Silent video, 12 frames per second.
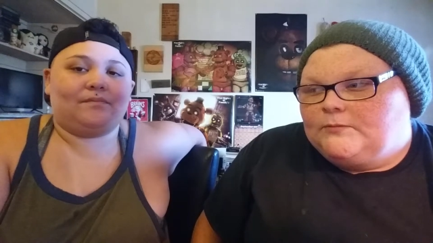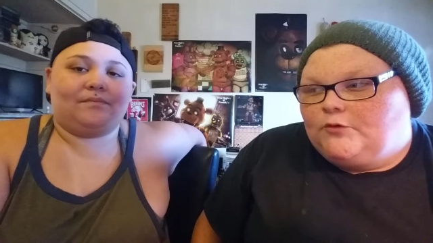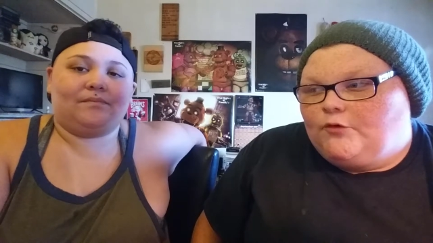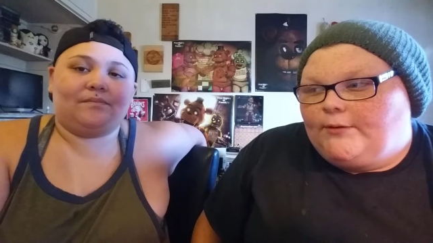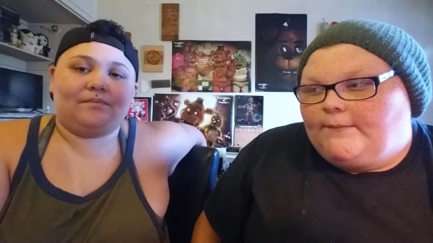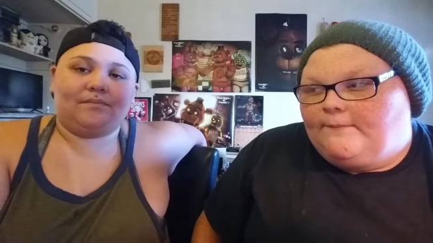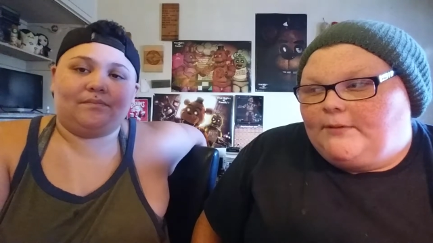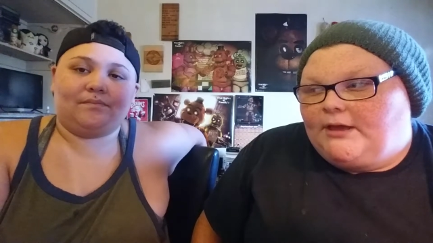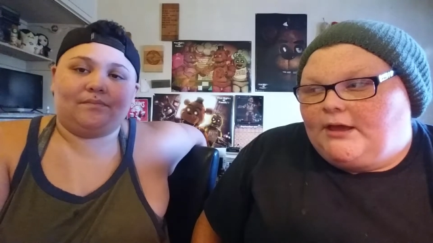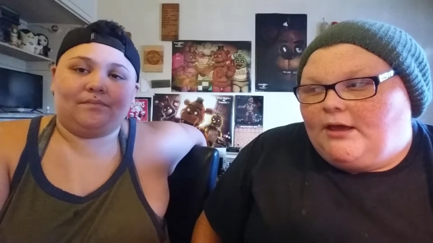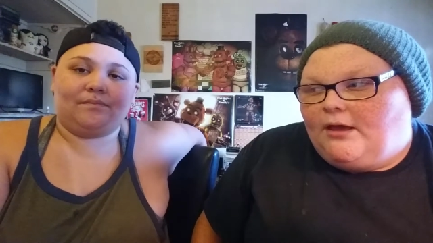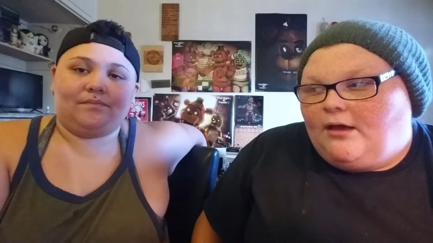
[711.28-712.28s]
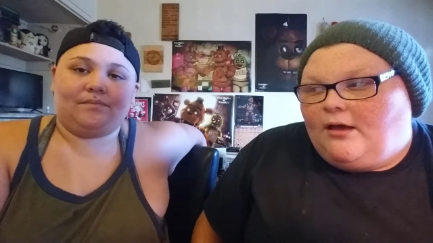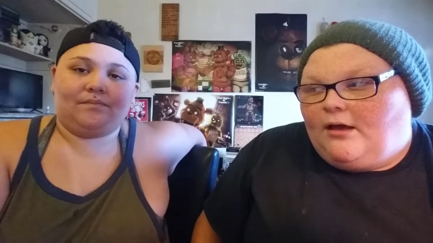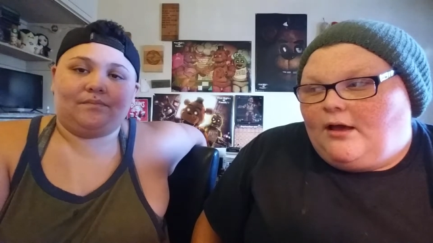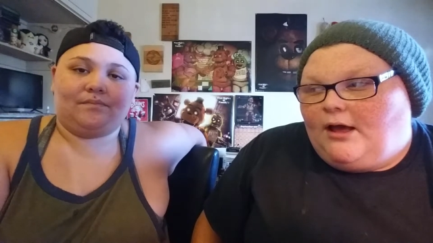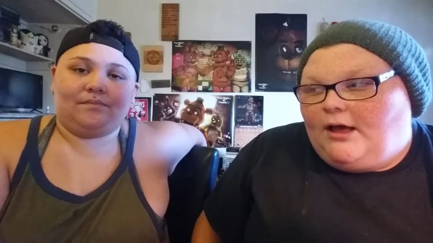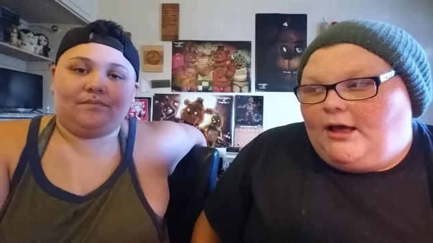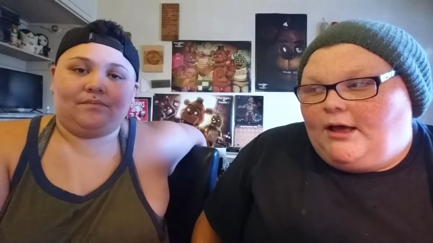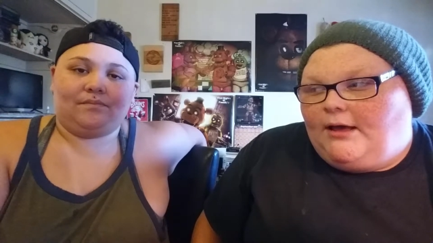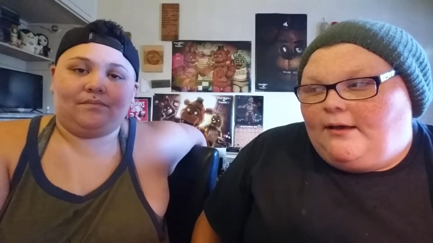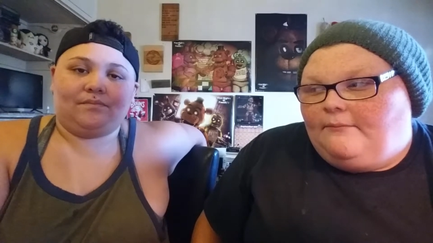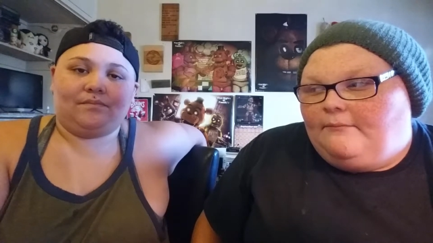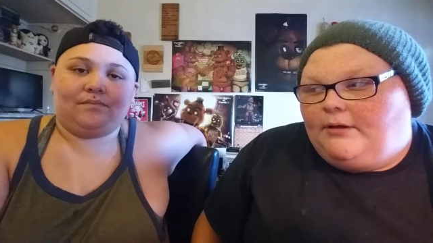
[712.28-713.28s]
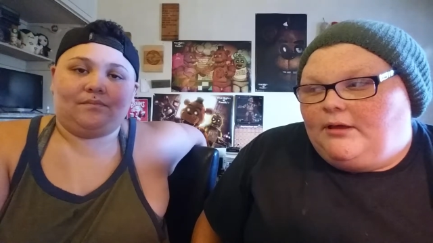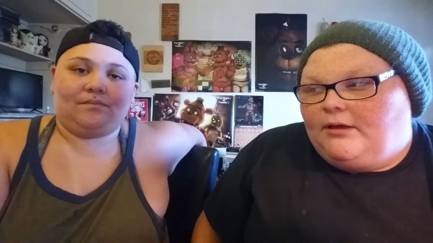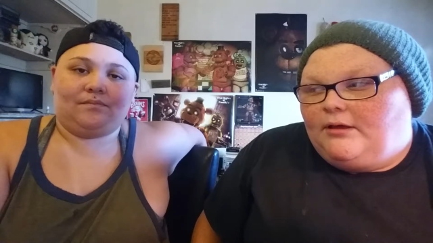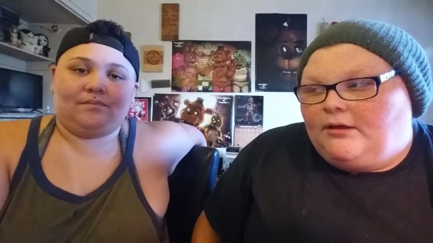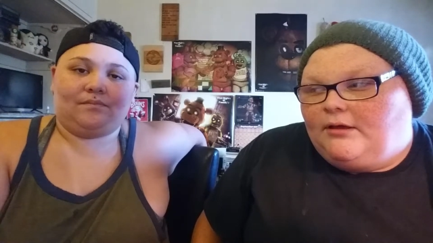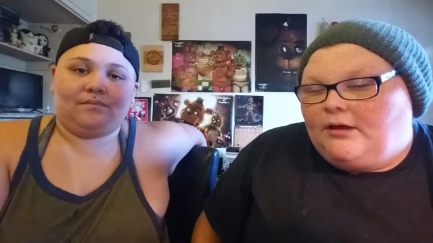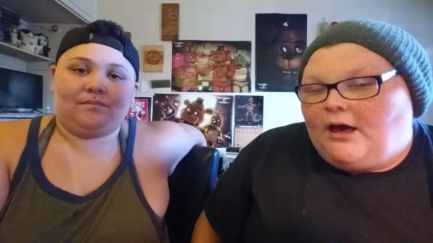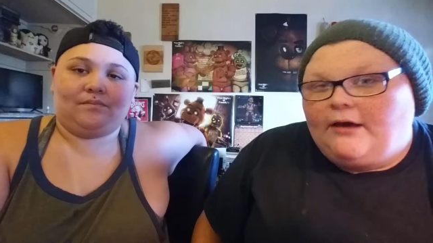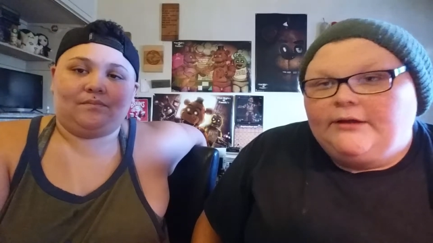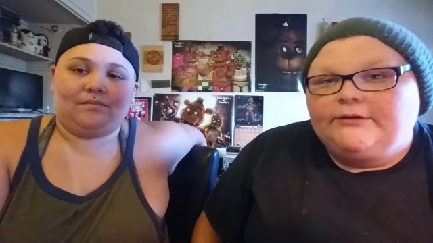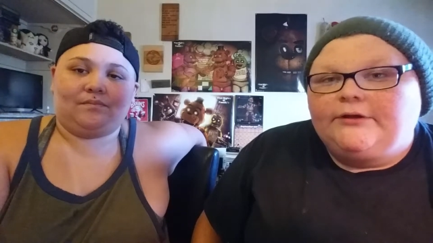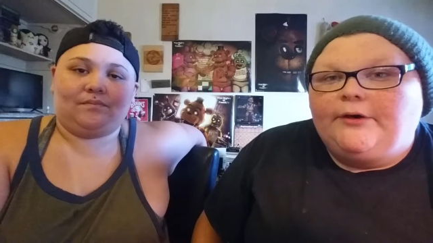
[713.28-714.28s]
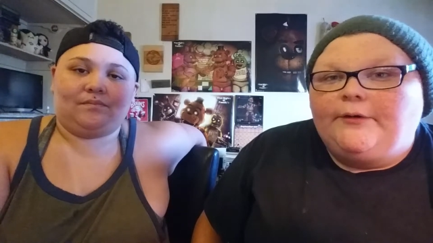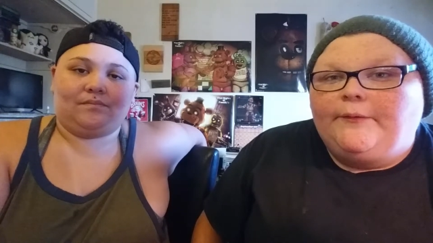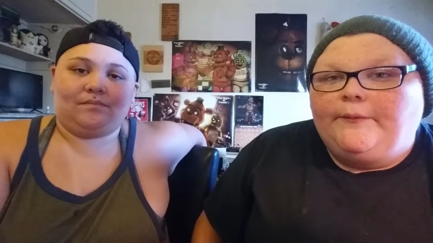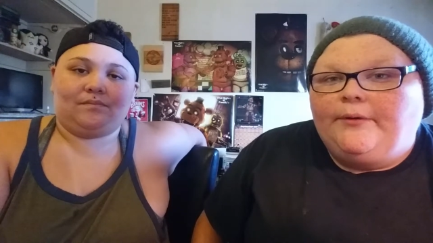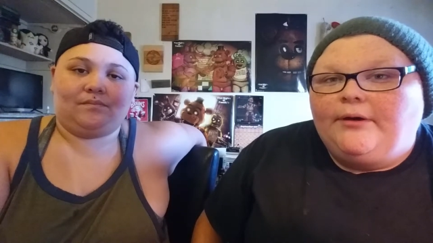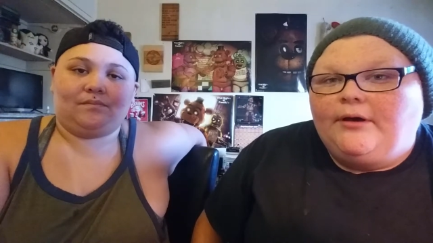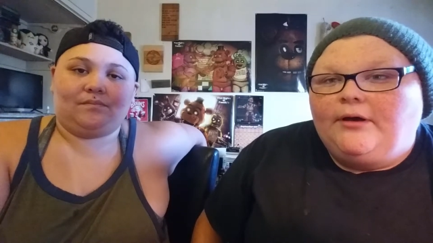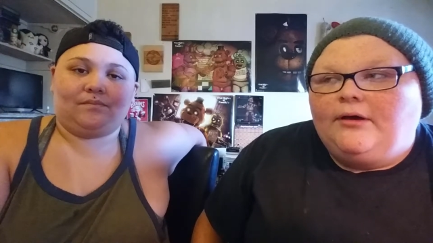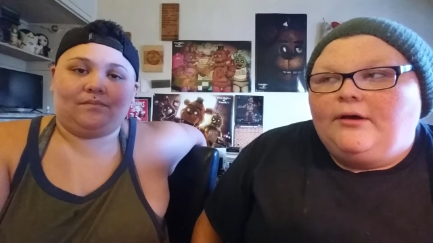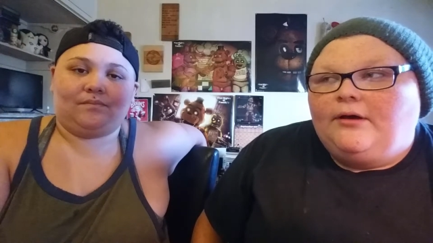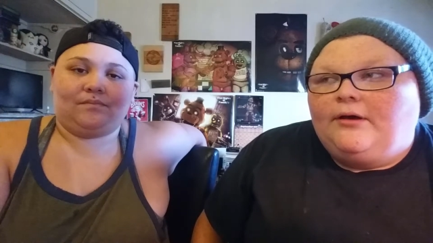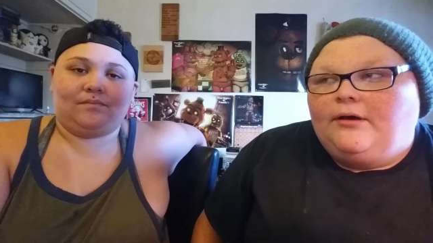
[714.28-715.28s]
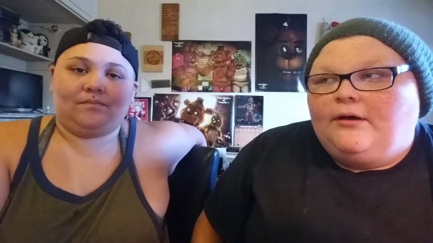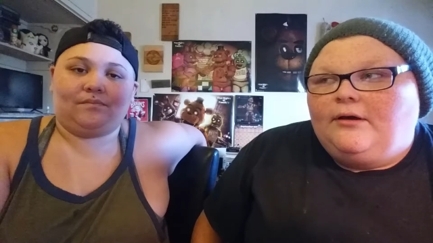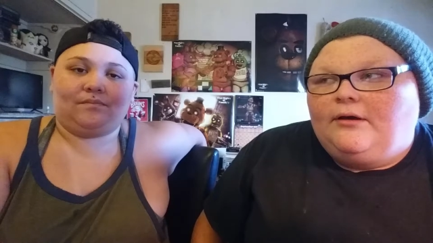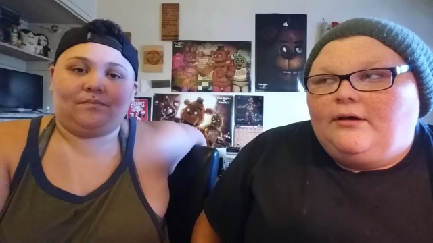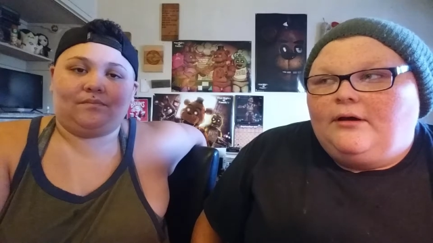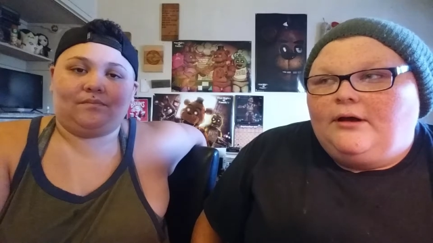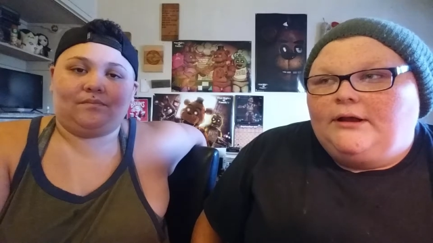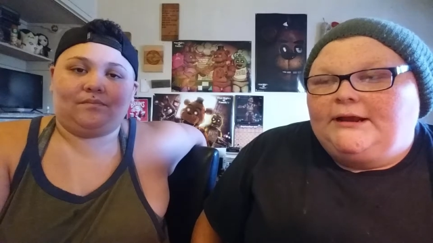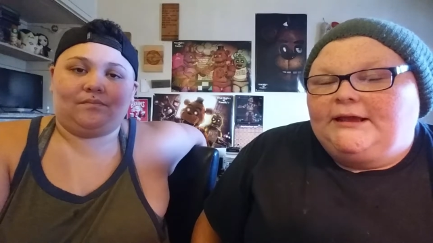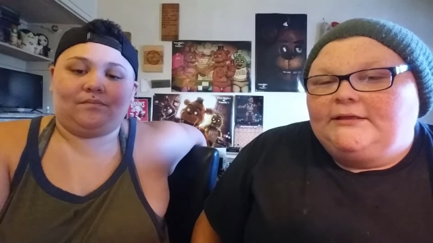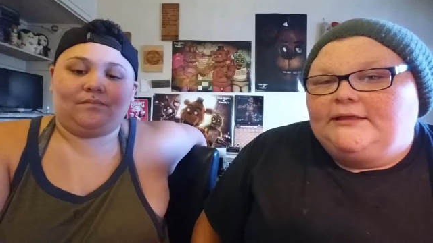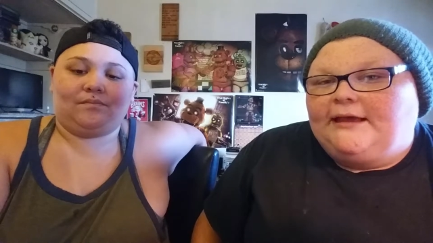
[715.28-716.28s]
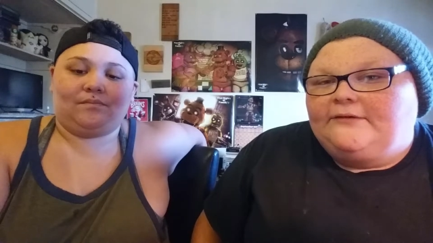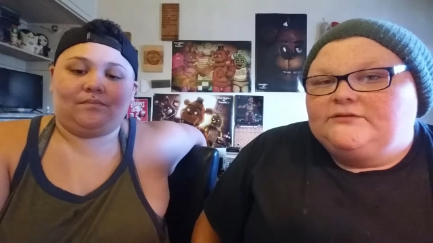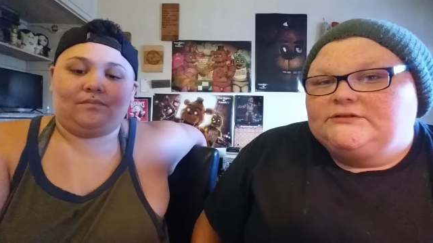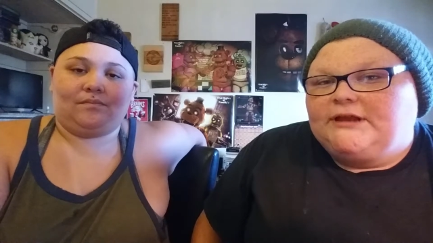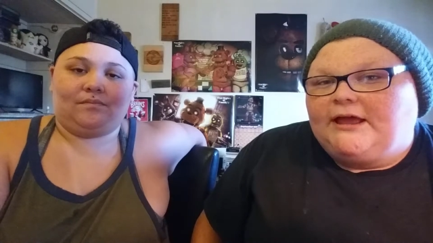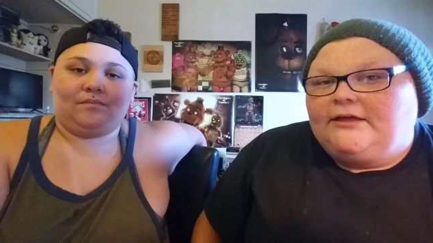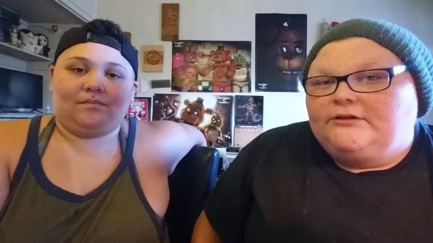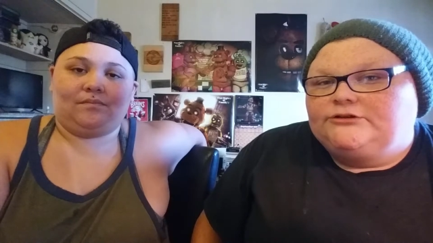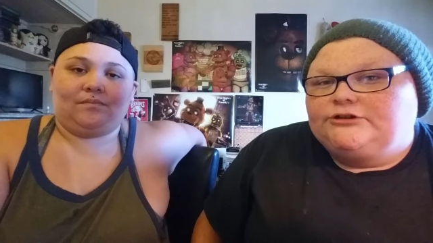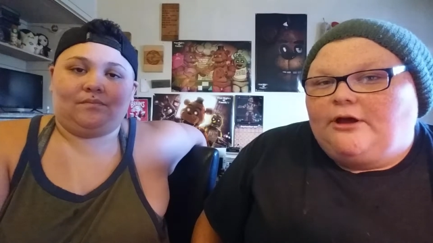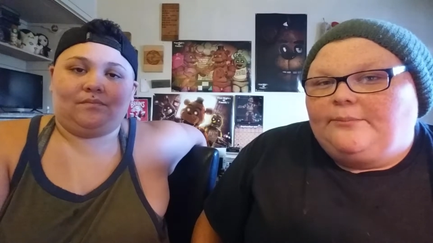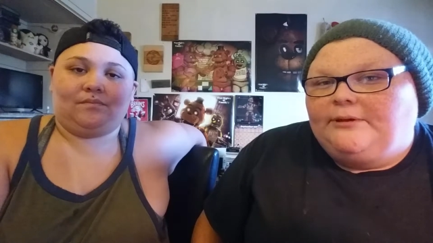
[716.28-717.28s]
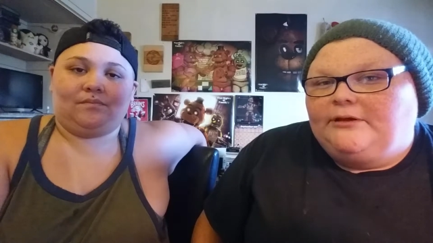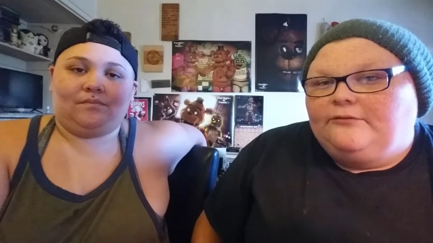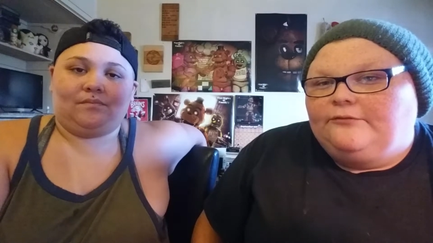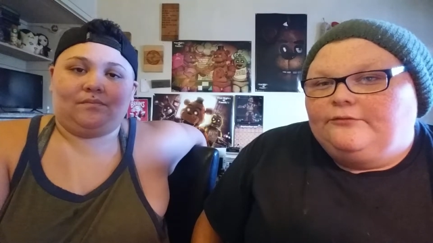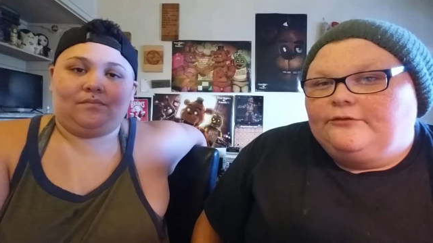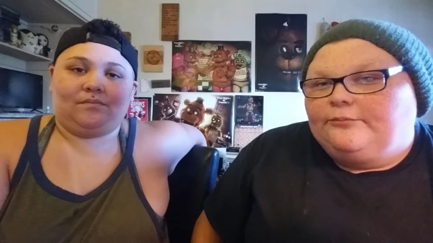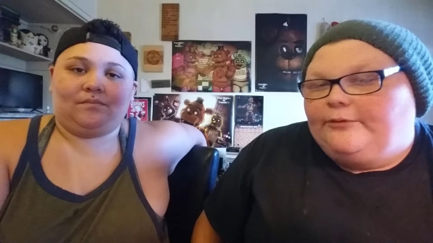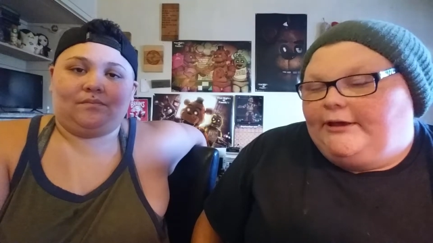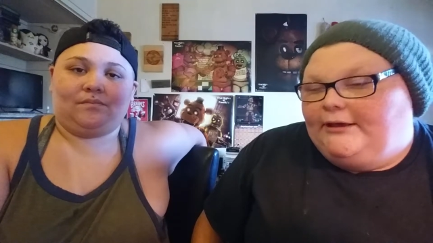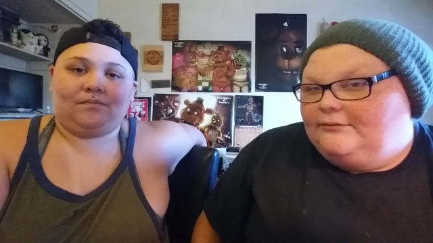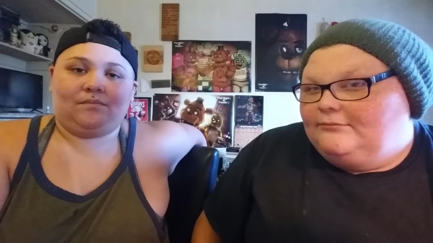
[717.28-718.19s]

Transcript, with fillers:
Speaker 1: Dream big. I'd go on a lifestyle shopping spree.